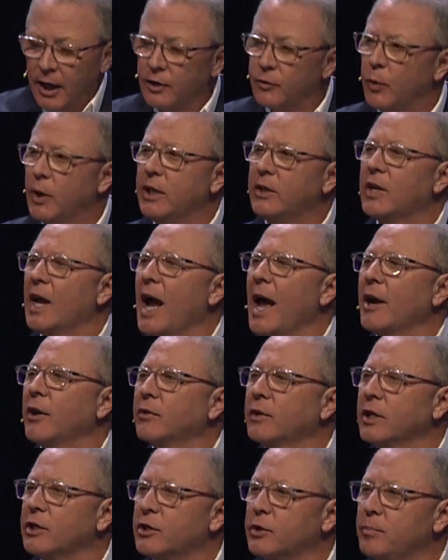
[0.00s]
And we
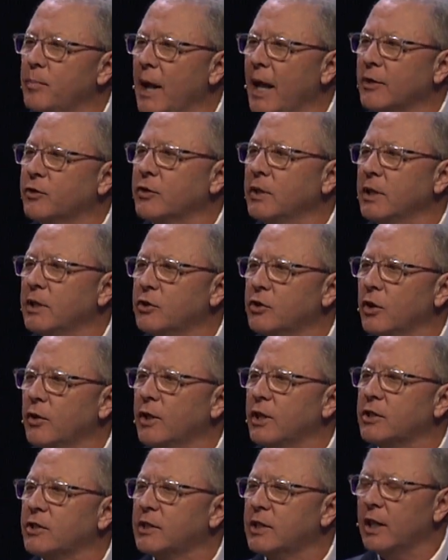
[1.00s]
titled this message
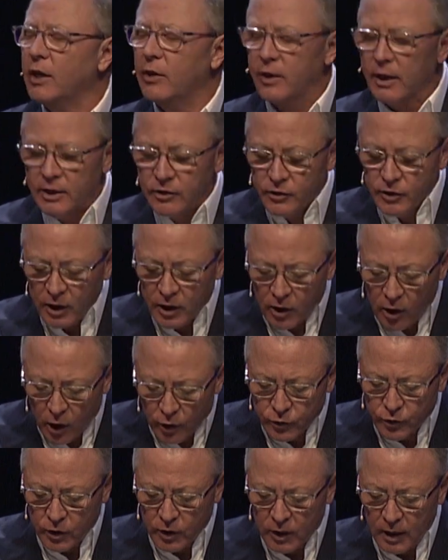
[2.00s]
or this series, The
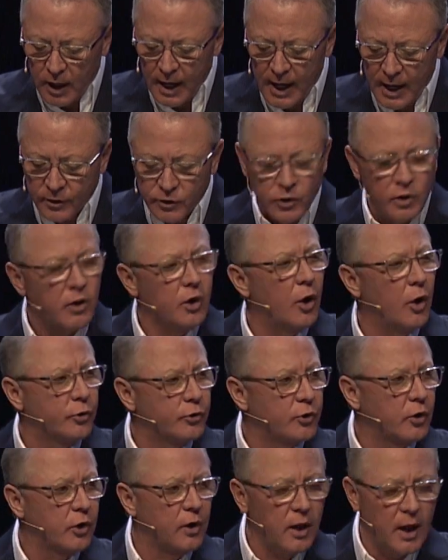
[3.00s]
Culture Clash or
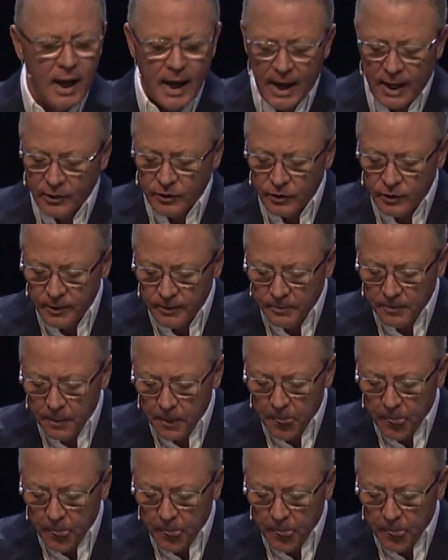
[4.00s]
Culture Clash.